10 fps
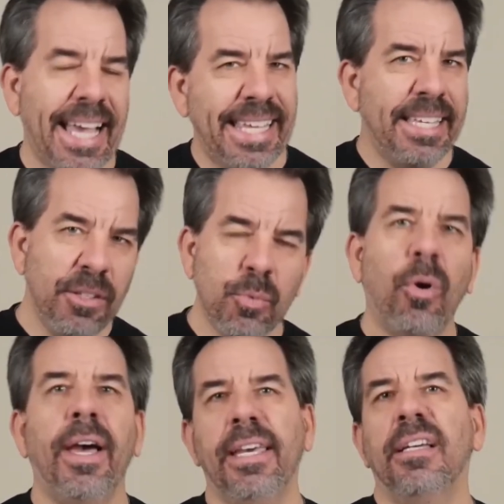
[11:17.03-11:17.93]
That is
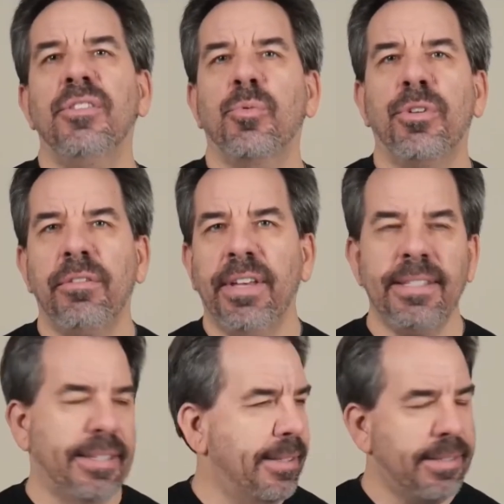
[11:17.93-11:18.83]
why guns were
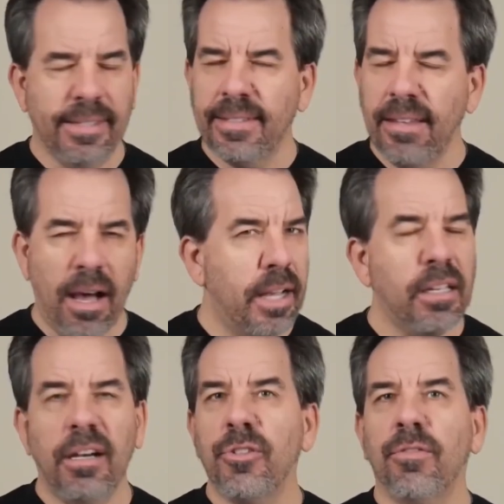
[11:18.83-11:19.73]
invented. This is a
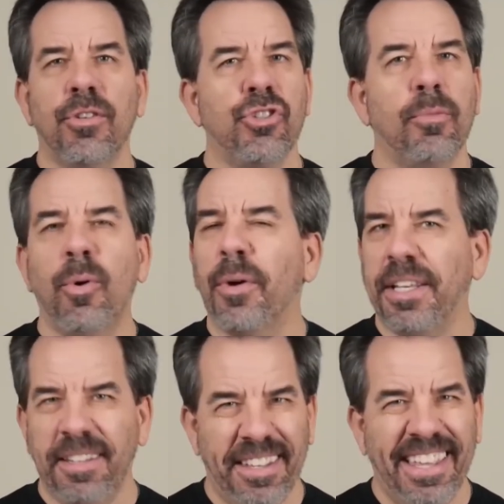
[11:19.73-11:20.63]
non-controversial point.